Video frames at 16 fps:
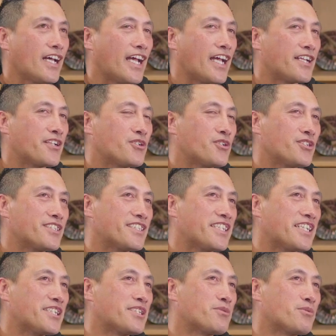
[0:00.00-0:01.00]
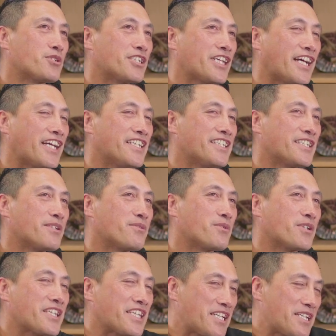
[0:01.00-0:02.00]
And because things were changing
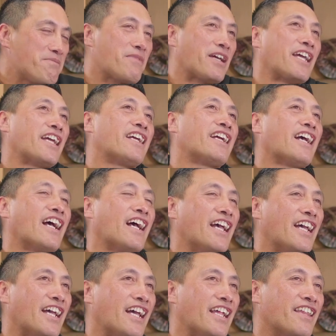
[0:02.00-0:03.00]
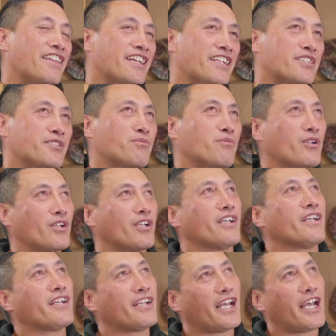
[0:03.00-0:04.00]
within me and things
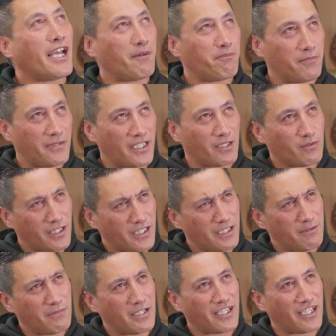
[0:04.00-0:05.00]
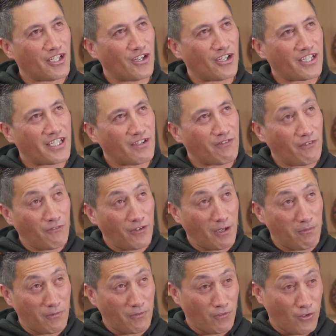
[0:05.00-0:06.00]
were happening within me that I'd never
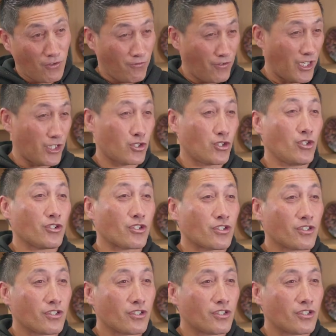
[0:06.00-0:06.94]
felt before felt good.